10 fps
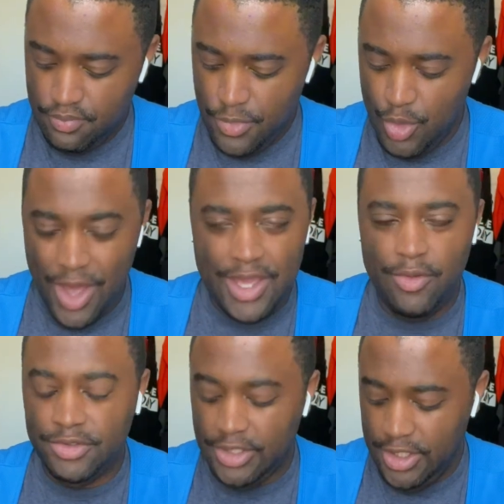Well, I can't
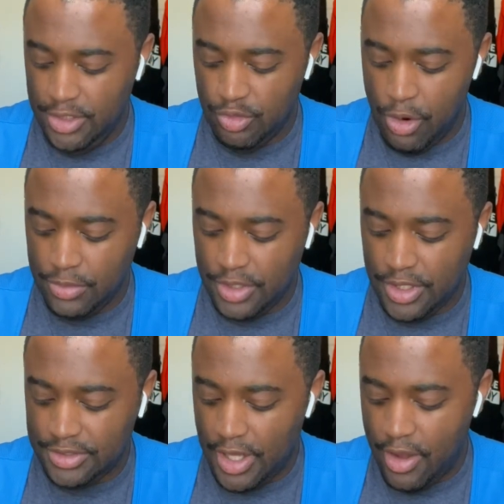really say eat normally because
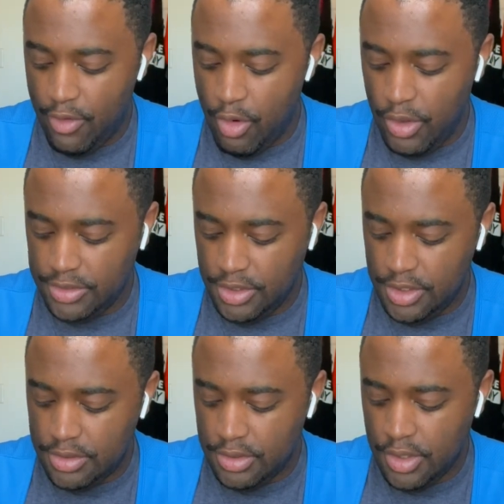that's how I've always
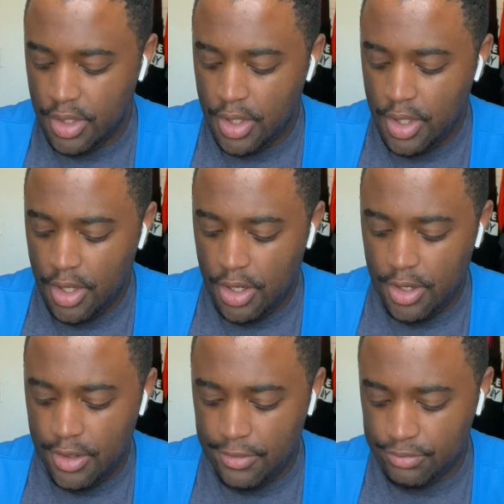eaten
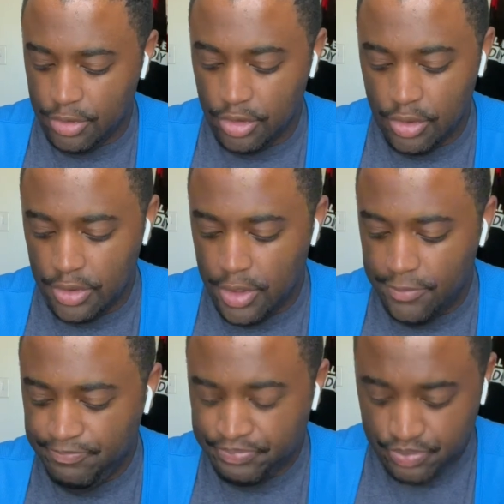growing up.
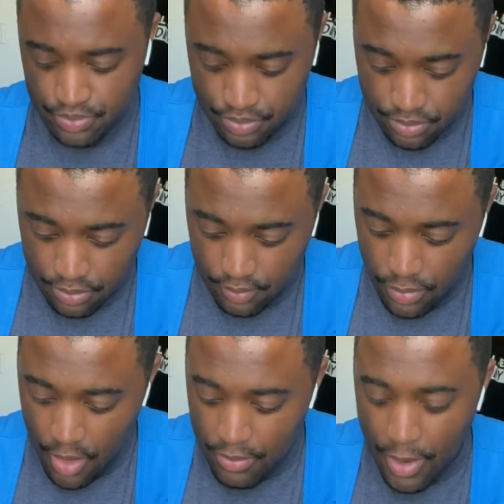
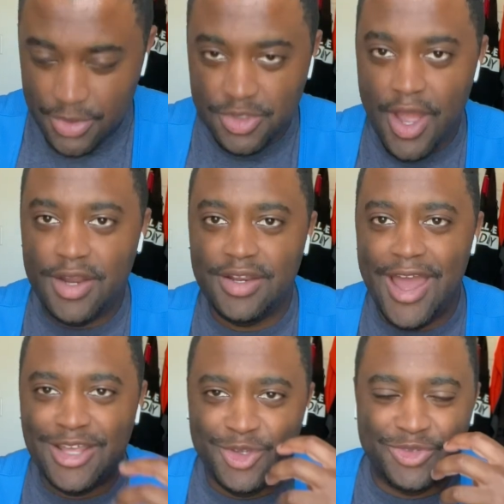But I'm gonna try to
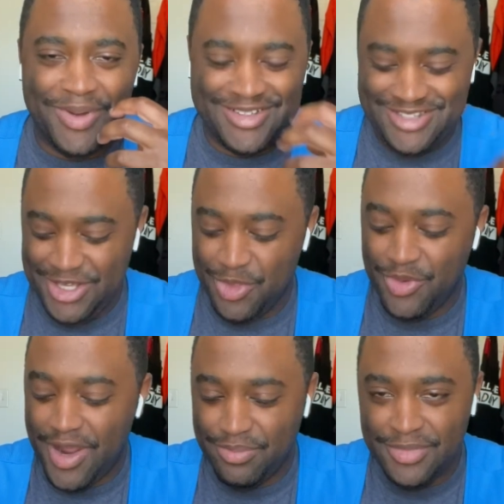not use my teeth when
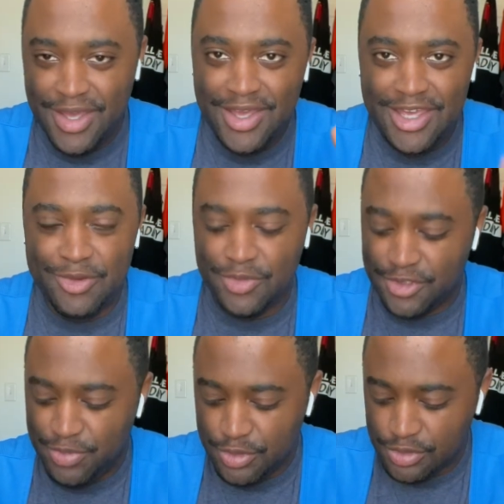I'm eating with the
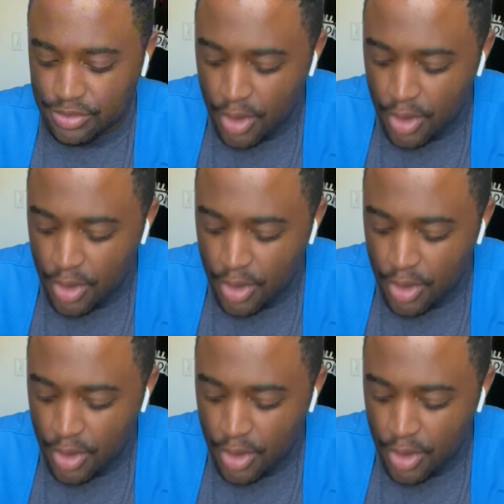spoon.